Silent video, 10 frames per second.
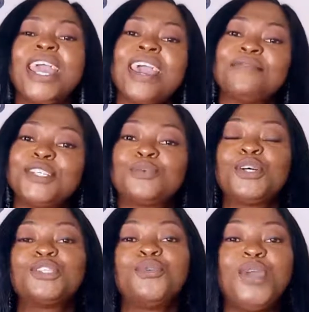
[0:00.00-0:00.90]
if this
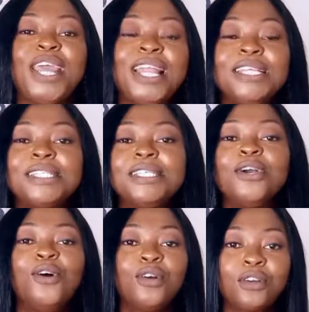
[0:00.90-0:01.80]
was the
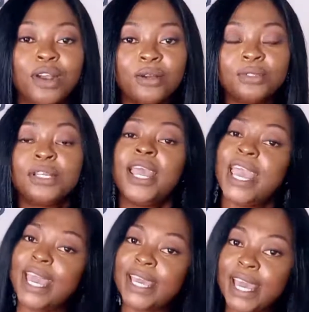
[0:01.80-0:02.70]
reality on
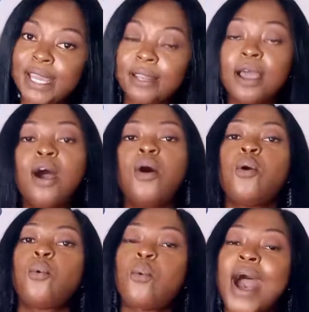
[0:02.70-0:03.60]
ground, again,
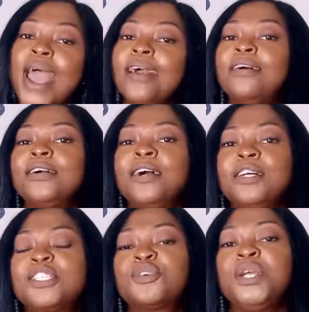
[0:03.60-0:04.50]
why on
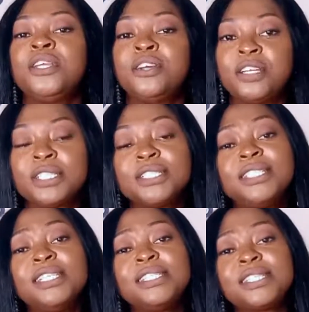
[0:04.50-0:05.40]
God's green earth
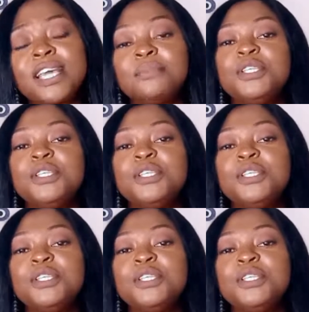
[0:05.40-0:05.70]
did it take me